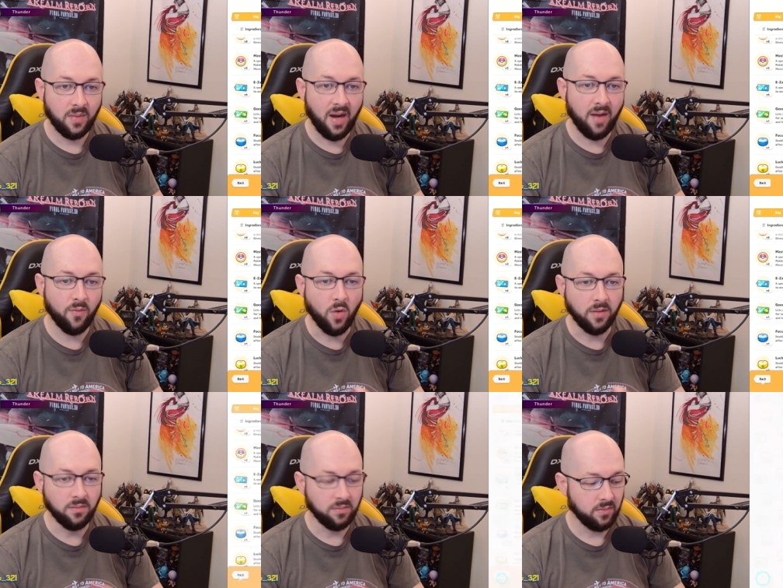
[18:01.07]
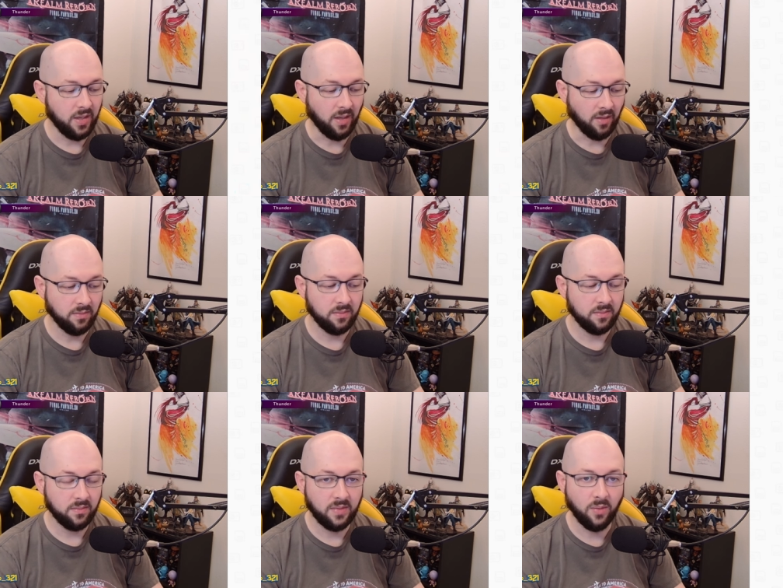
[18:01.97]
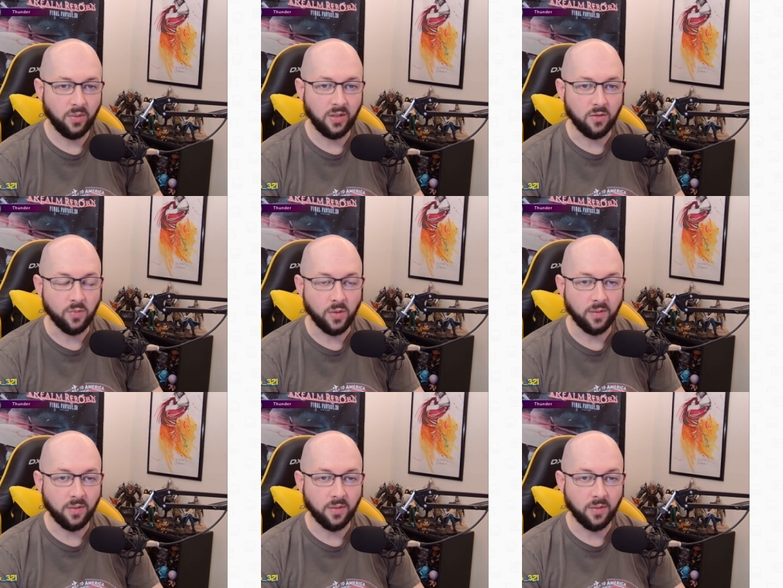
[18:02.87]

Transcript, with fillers: I have one. Yeah. Yeah, we can use one.